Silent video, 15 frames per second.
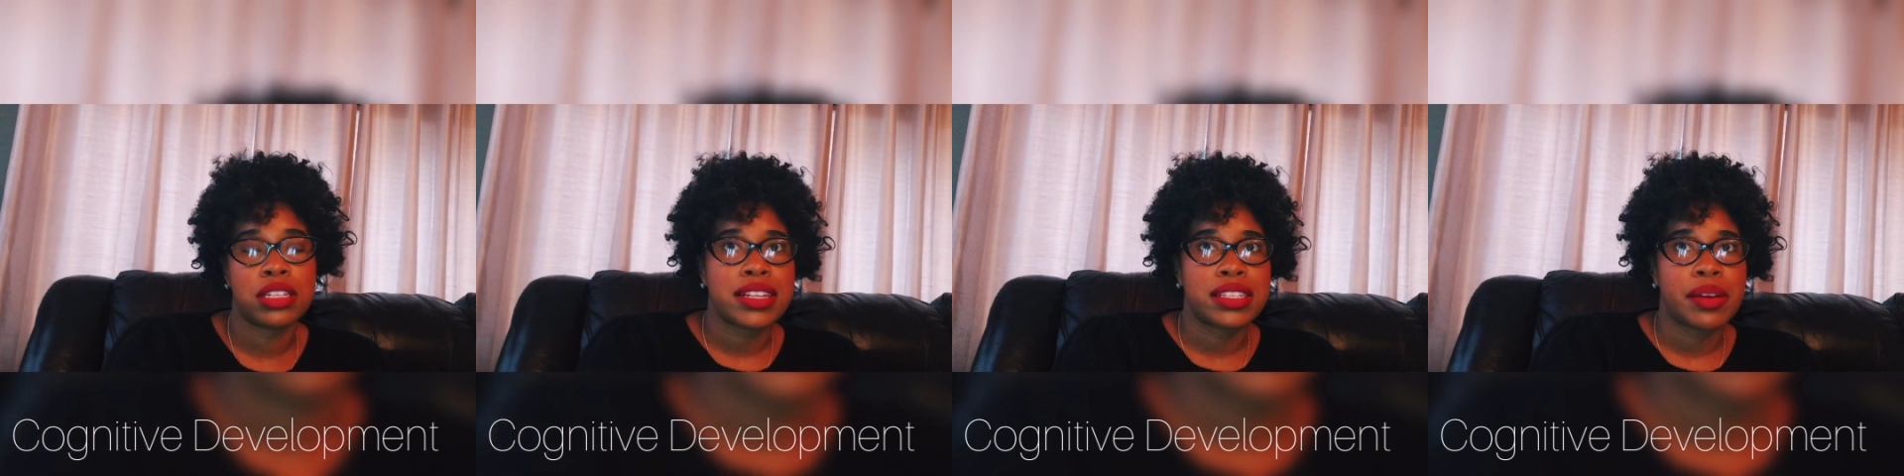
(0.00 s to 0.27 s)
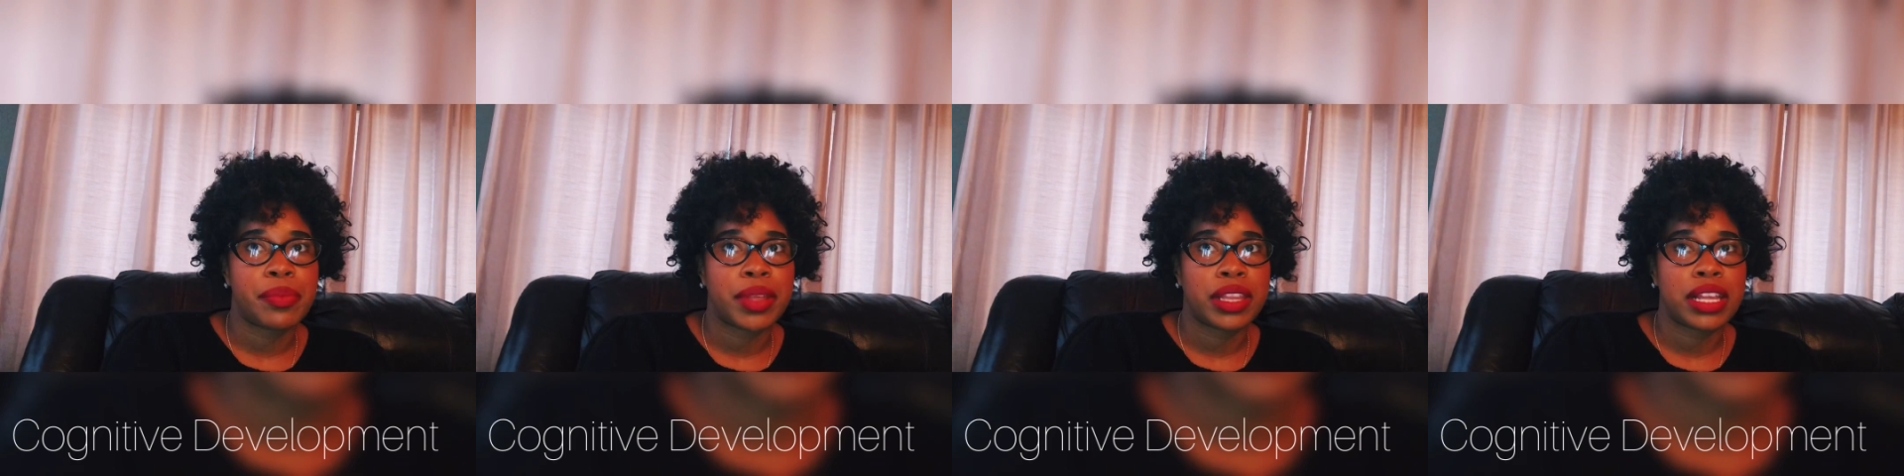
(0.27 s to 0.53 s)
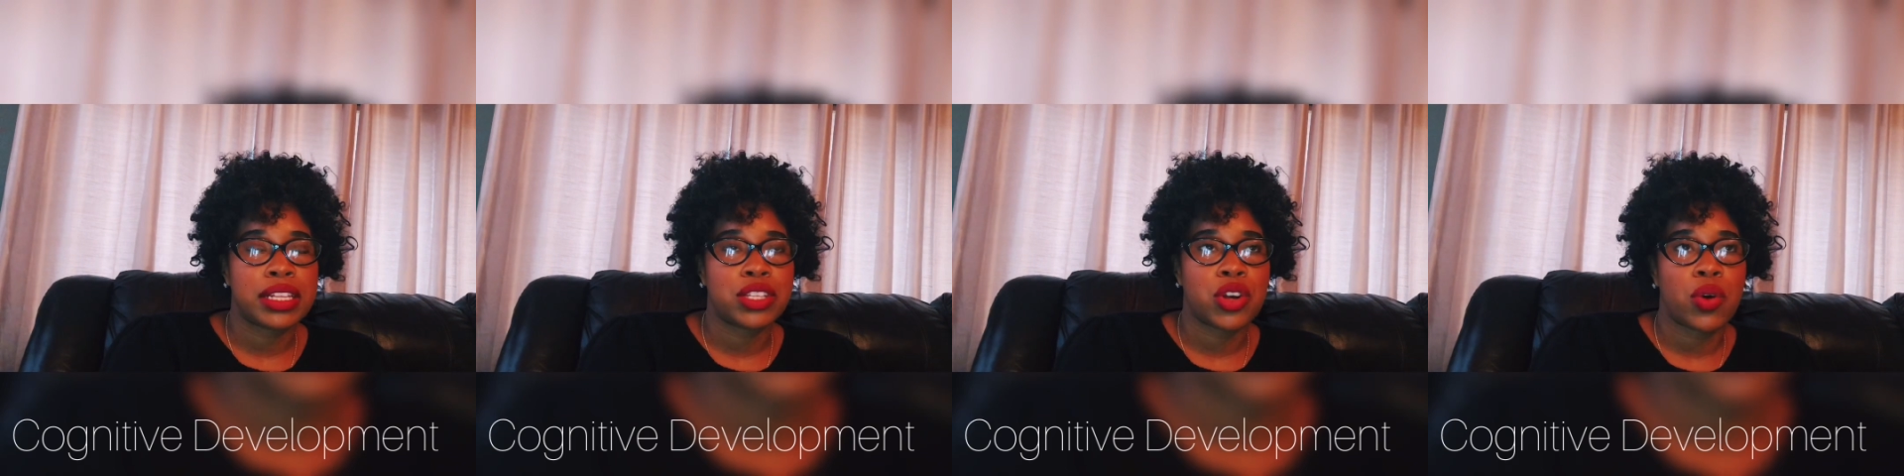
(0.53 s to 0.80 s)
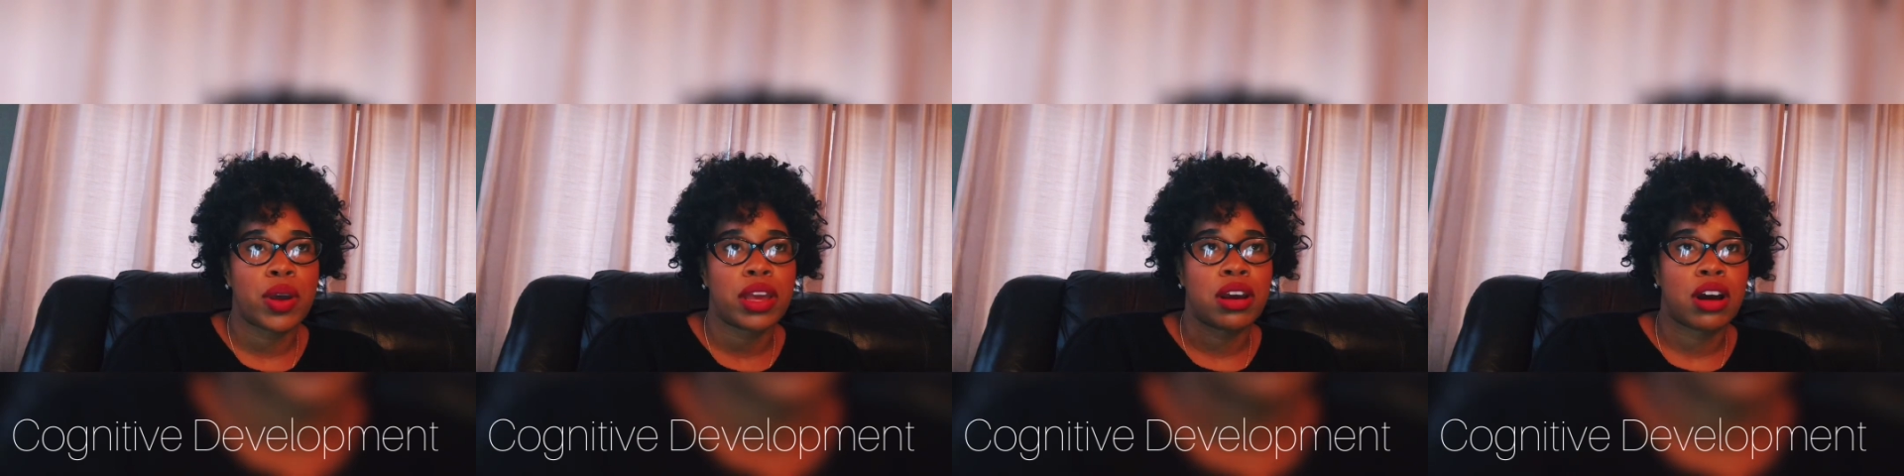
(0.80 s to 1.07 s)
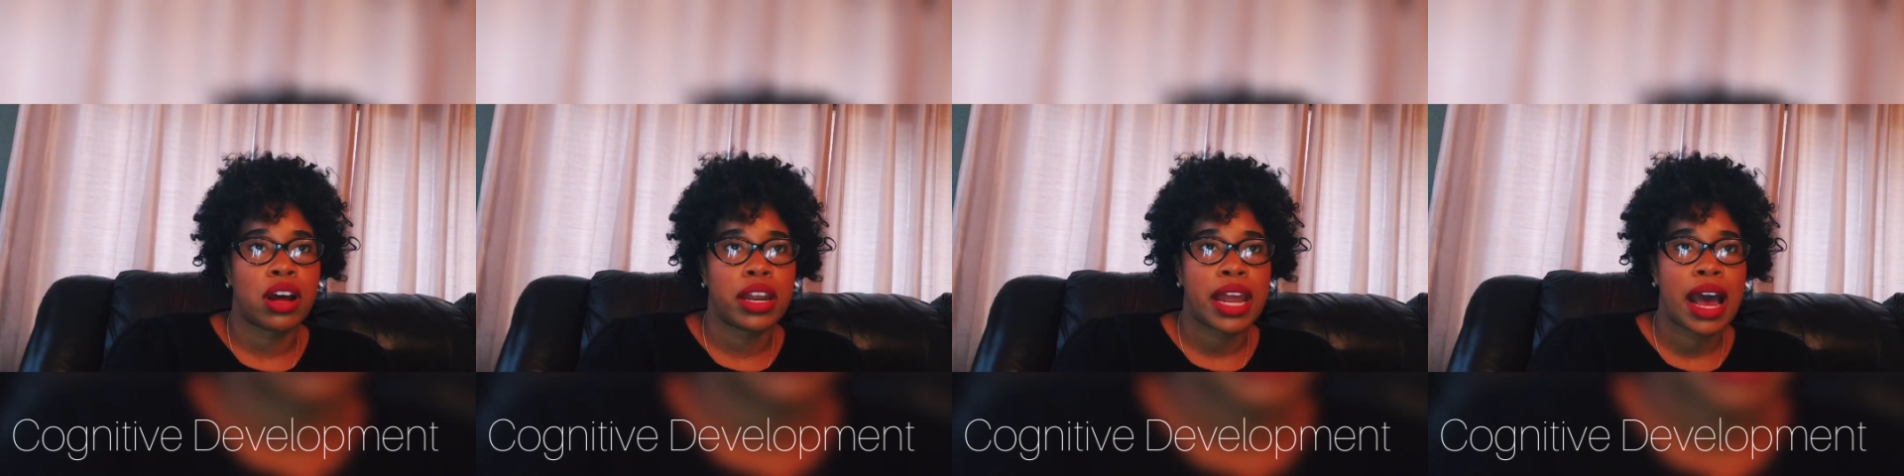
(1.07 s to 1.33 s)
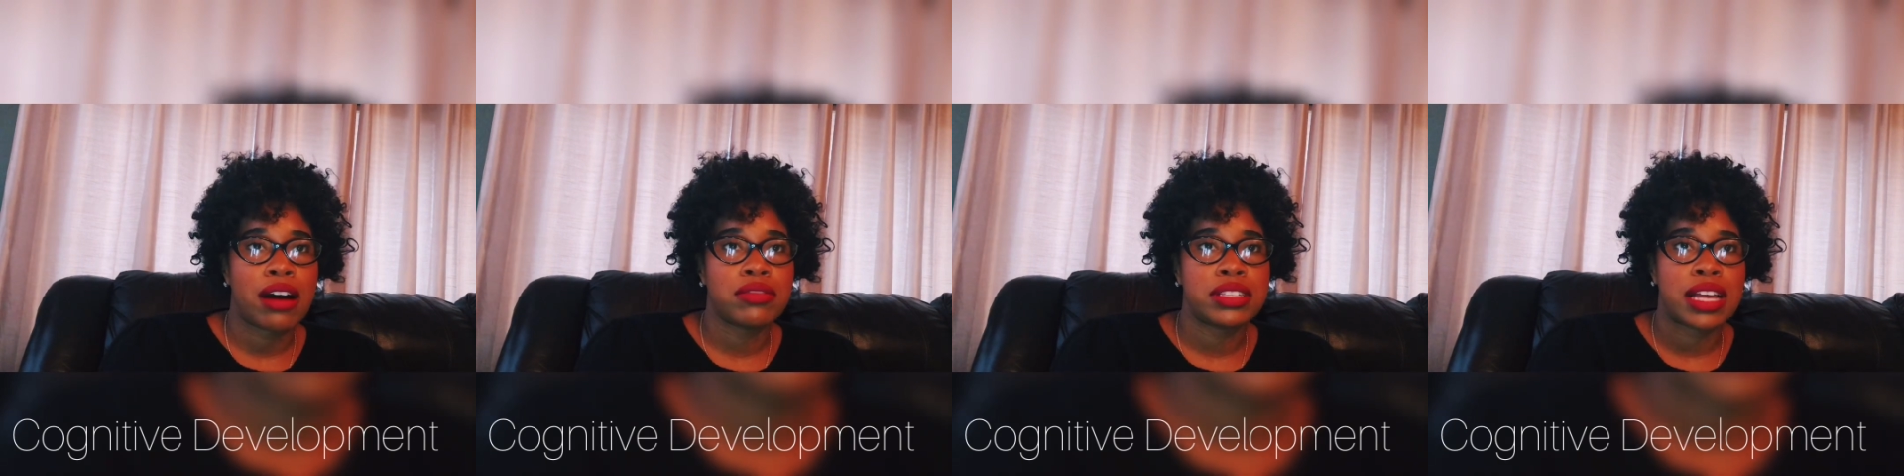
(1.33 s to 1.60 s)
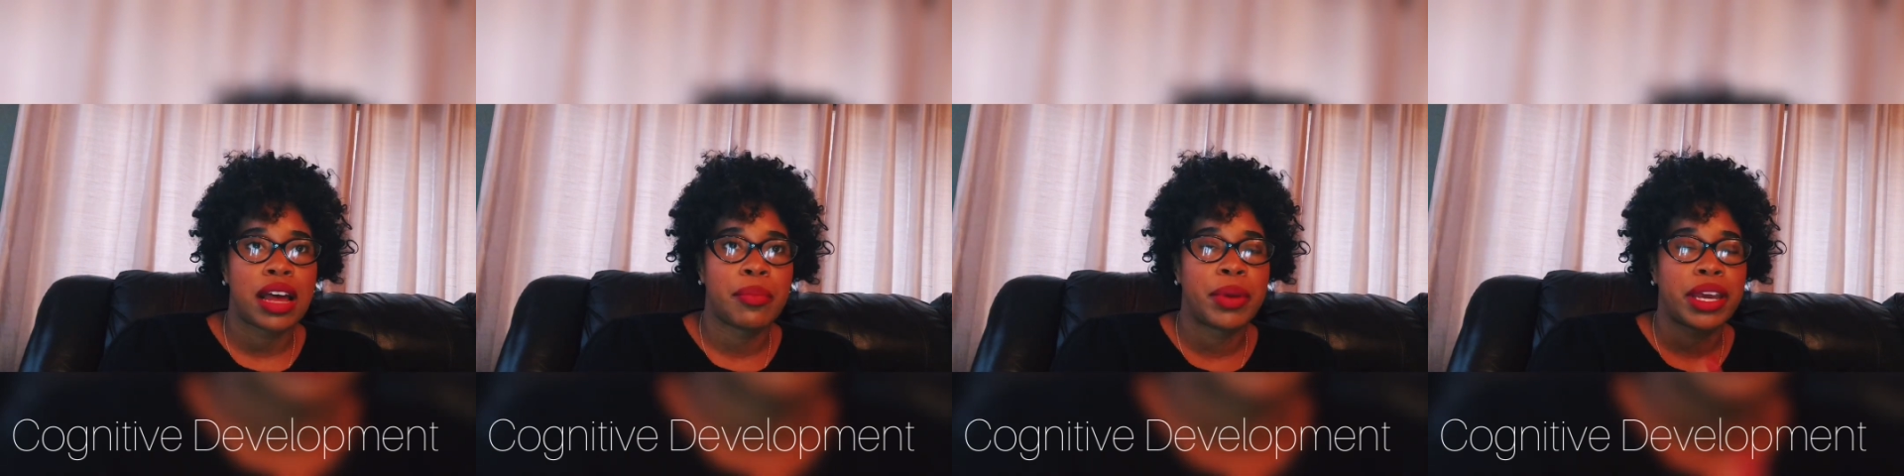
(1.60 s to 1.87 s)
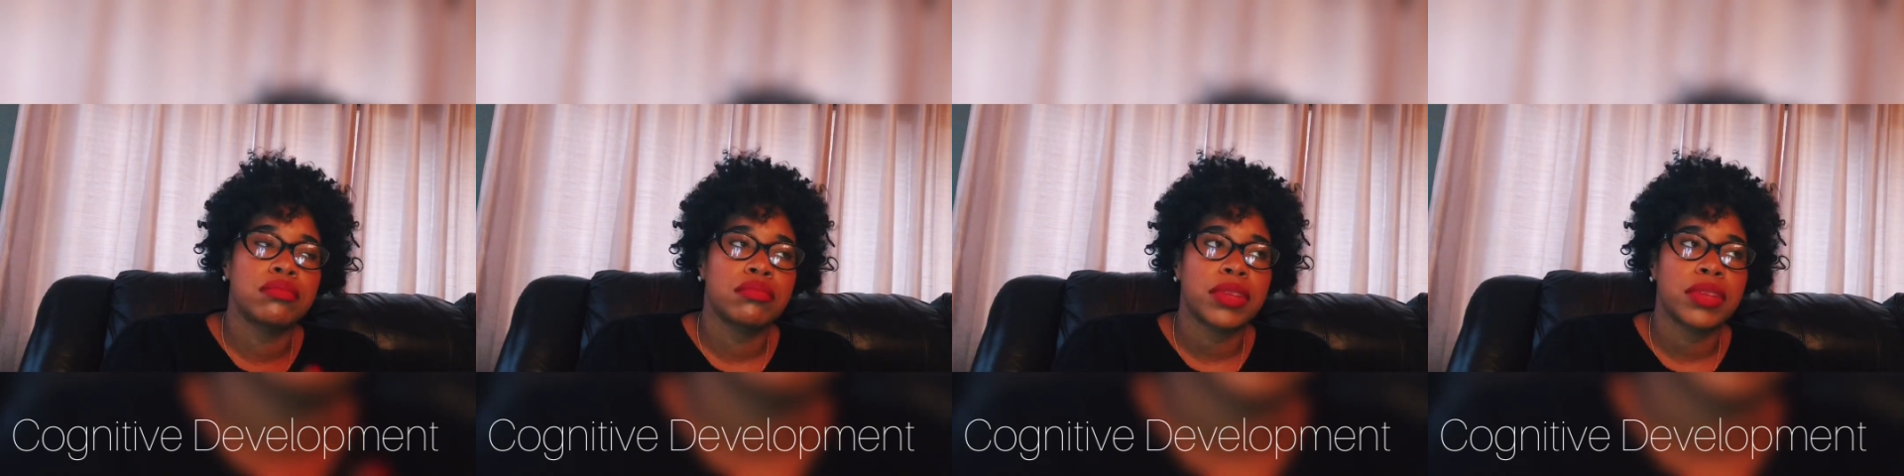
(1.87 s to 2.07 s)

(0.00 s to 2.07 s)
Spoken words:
It's something that's going on outside but